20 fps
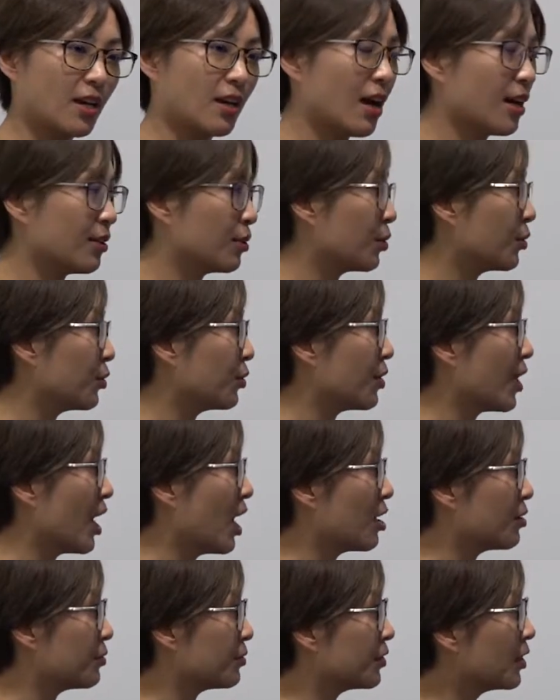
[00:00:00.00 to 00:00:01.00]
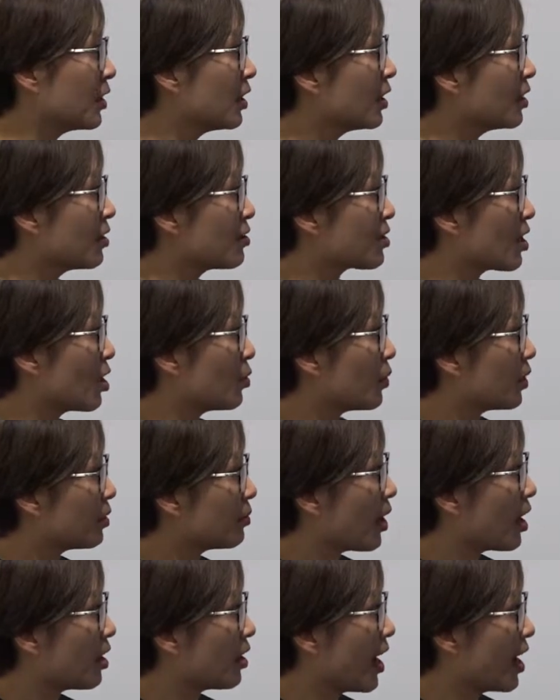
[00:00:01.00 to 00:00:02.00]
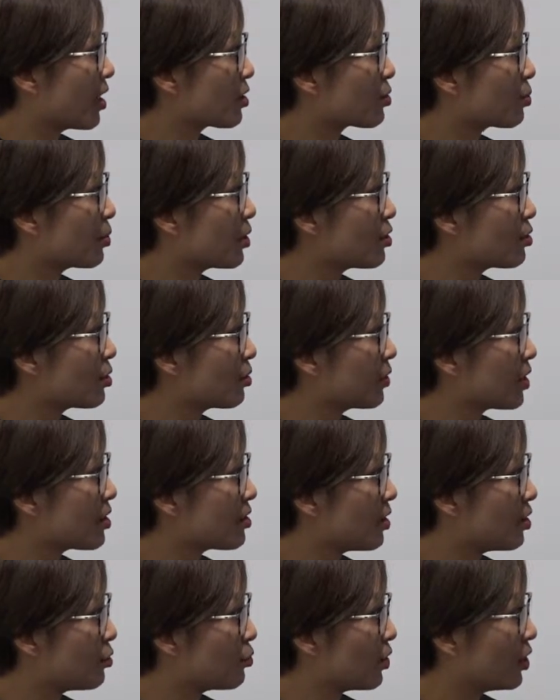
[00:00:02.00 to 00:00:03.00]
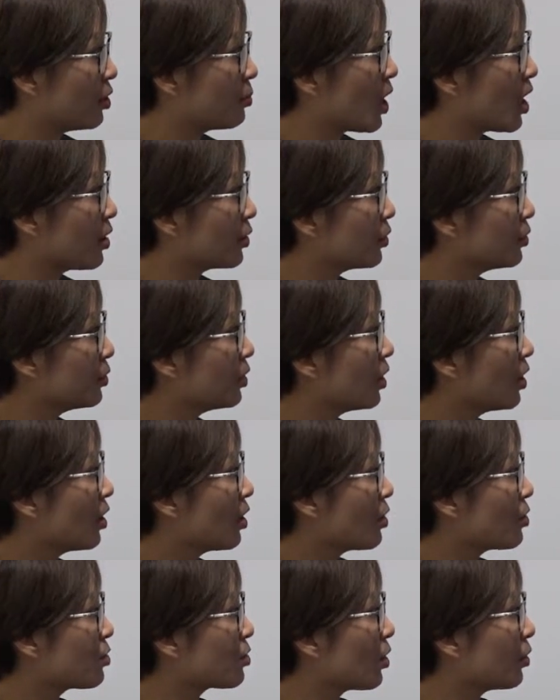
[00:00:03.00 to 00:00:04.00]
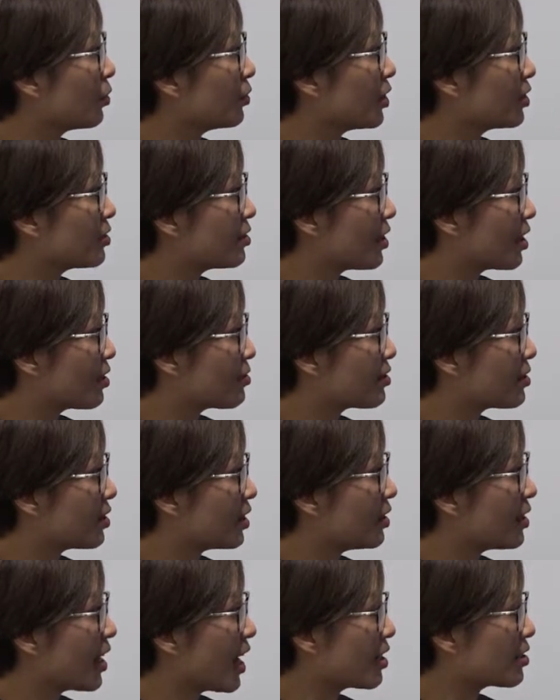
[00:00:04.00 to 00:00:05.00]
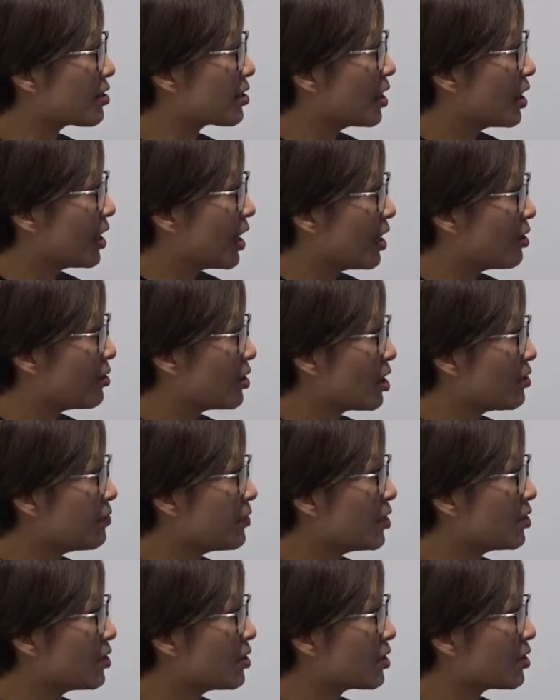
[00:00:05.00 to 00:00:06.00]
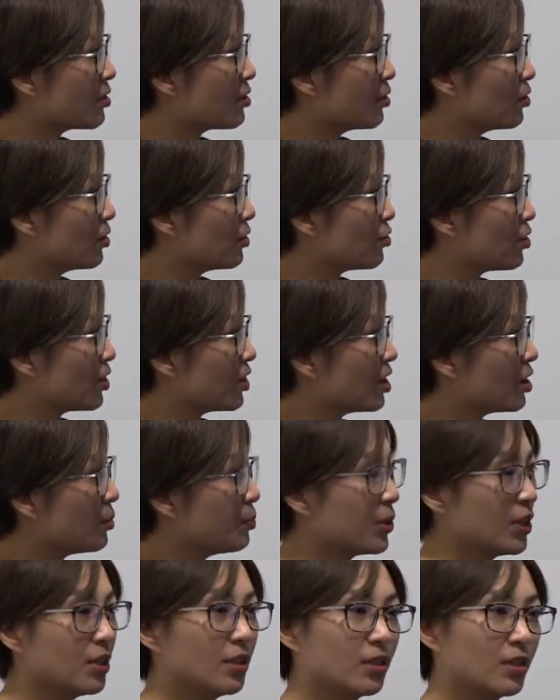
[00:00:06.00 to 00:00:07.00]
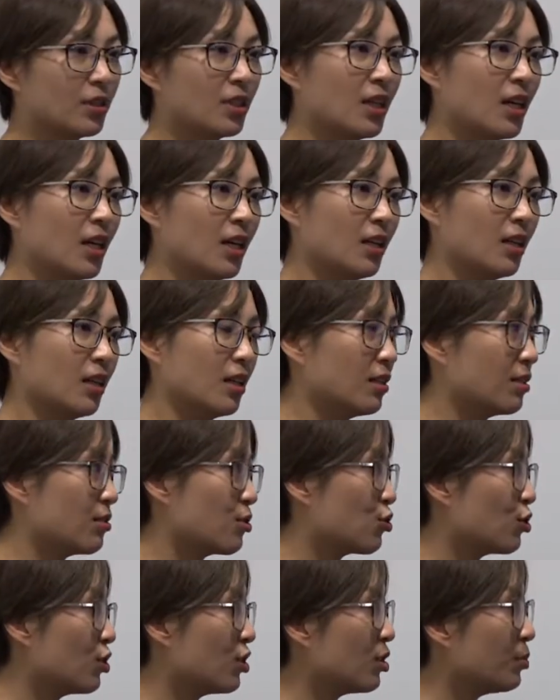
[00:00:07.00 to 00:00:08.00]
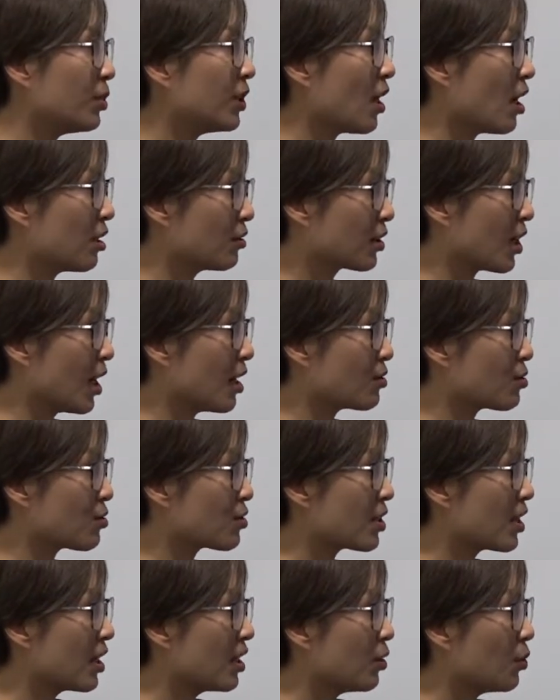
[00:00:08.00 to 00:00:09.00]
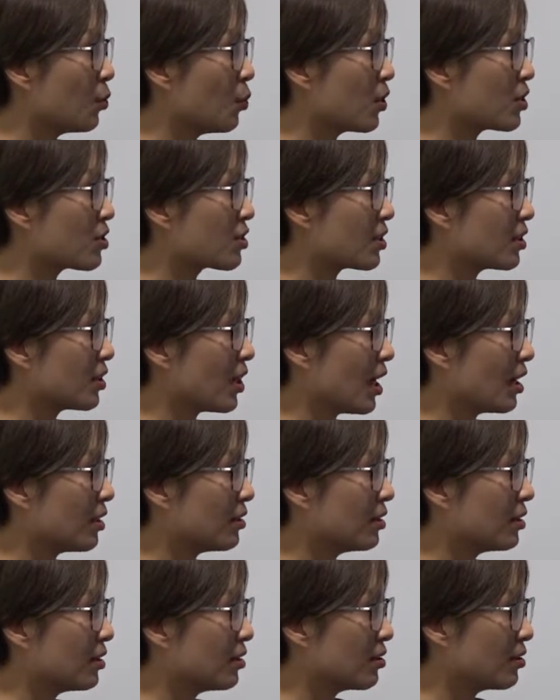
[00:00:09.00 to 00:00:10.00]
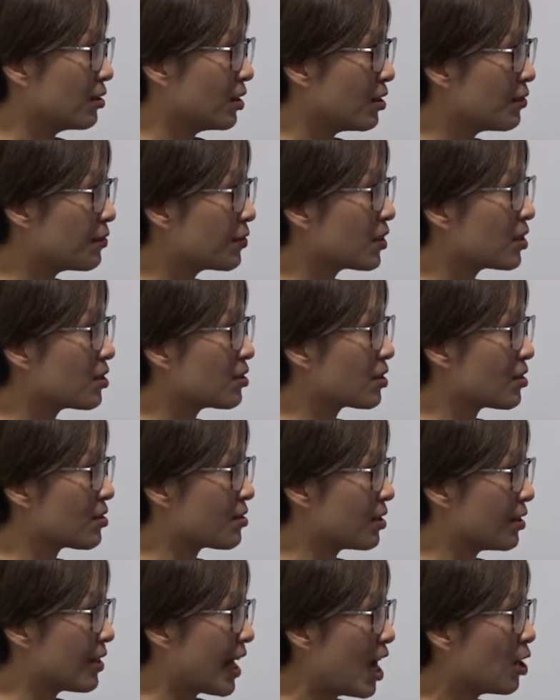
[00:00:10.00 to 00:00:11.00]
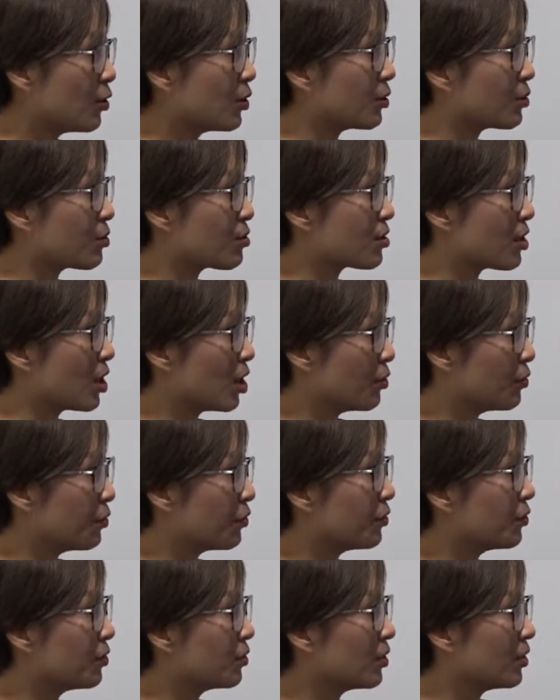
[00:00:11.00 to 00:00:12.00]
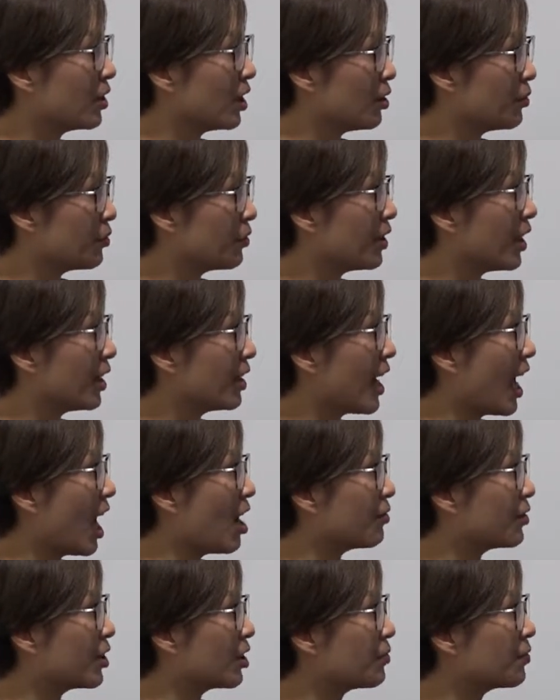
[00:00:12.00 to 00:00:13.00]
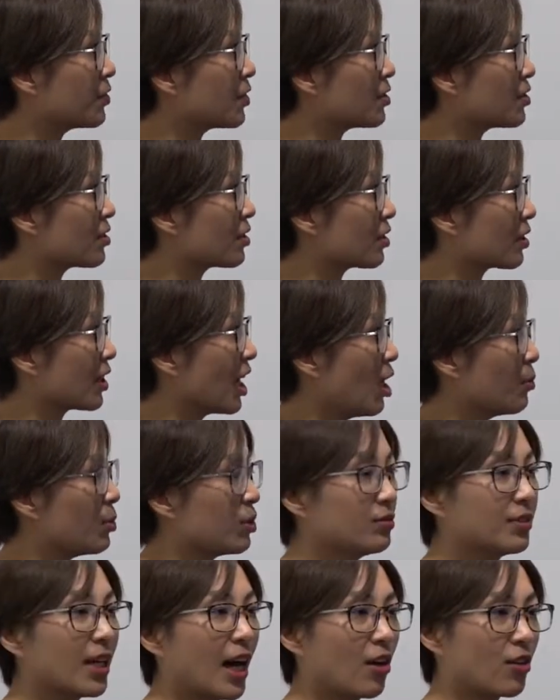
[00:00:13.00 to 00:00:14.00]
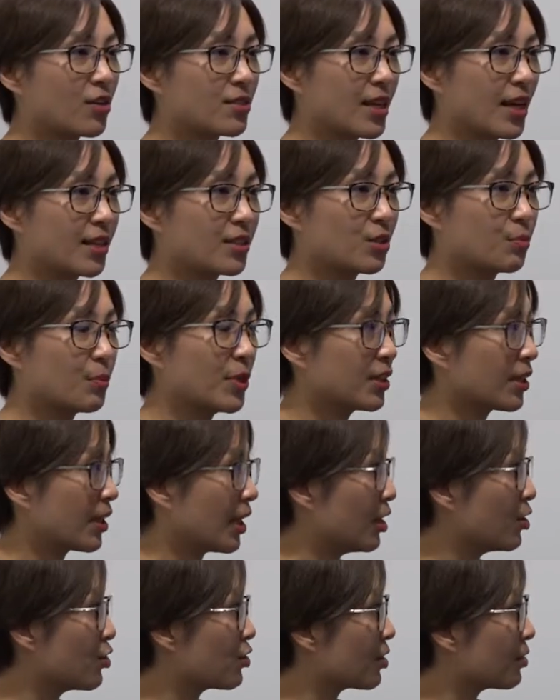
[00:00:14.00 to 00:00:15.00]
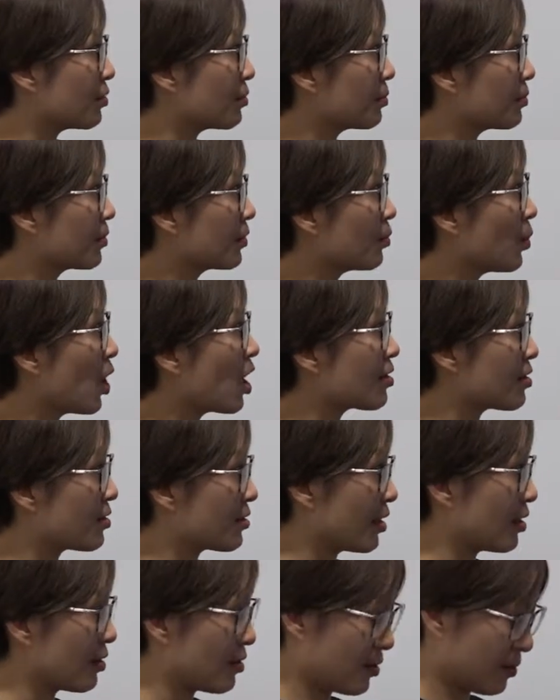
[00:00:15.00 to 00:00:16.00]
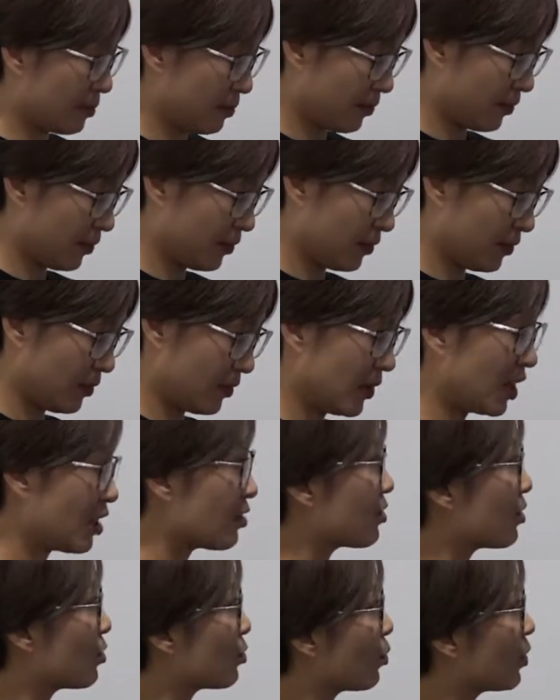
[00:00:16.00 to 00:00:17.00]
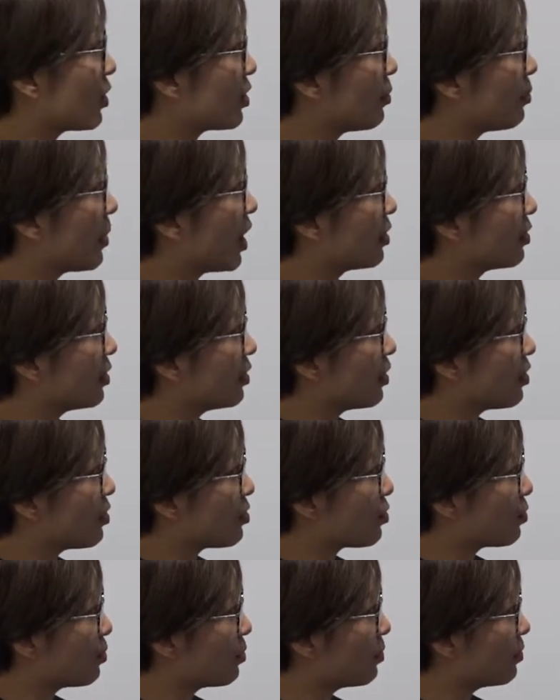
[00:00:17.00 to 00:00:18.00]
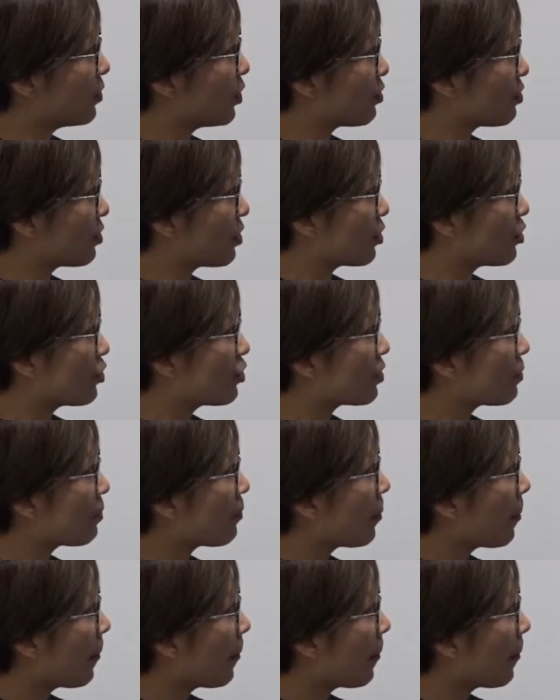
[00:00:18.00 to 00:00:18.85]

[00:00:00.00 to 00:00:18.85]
I know you have someone experts of the CGE model. So that they see that in different GDP outcomes, what are the different scenarios if they have different carbon dioxide mitigation policies. This is what about this research.